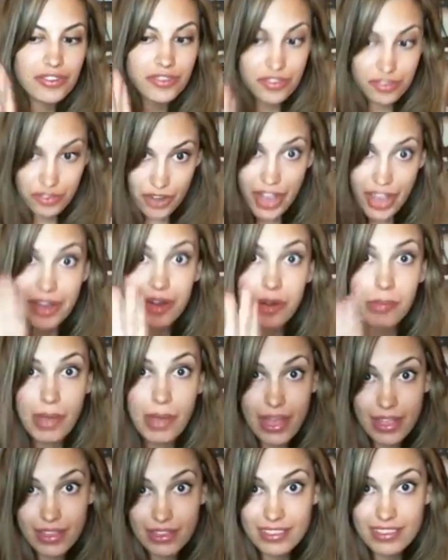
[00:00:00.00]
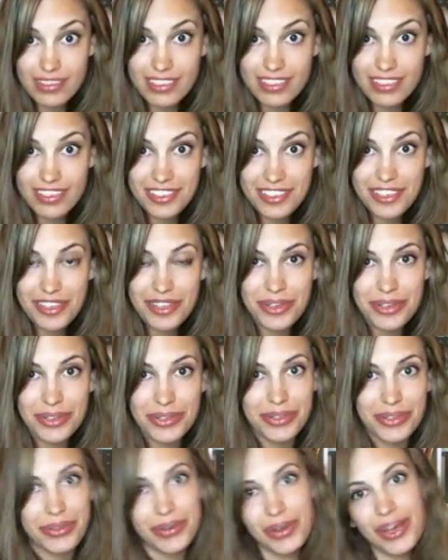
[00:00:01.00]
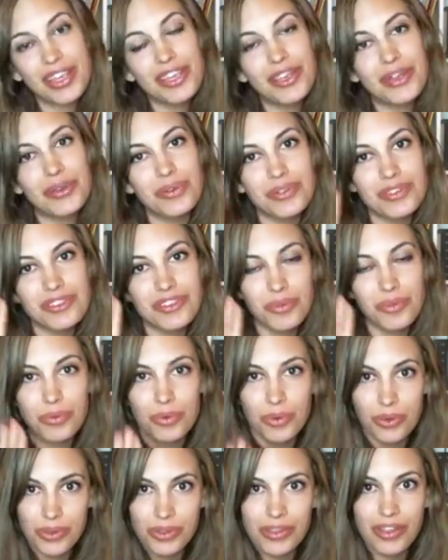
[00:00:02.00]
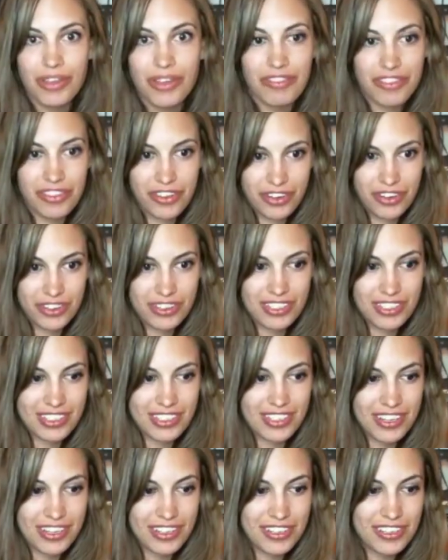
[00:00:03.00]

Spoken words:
Try your best to use the rule of thirds.